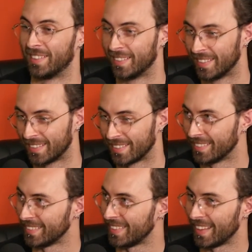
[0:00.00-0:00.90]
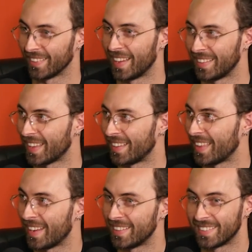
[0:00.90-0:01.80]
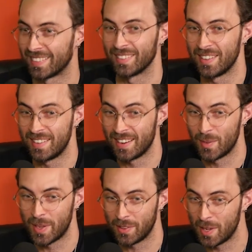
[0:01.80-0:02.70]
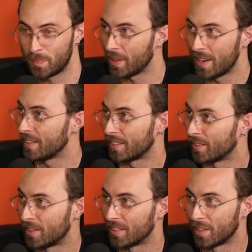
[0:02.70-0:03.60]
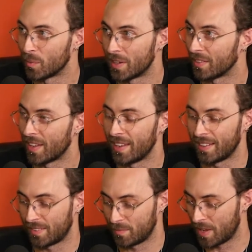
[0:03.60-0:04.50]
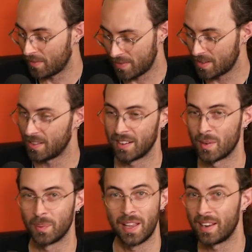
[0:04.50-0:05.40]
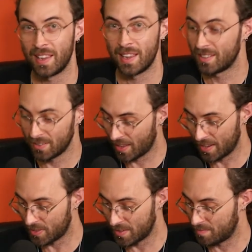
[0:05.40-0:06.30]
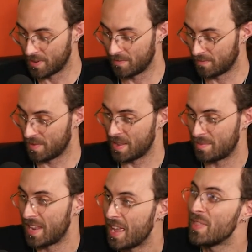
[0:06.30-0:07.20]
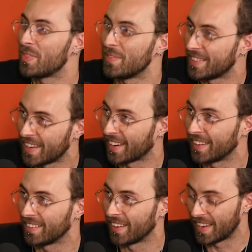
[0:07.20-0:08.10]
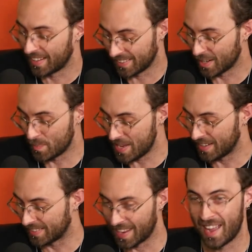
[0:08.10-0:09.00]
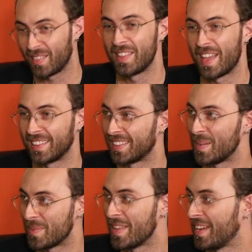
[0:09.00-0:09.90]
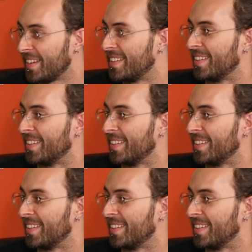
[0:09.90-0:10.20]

literally that like that that is legitimately playing a song or what it like if you, you're gonna play it again to like the tenth of a second like it's get gonna be exactly that same thing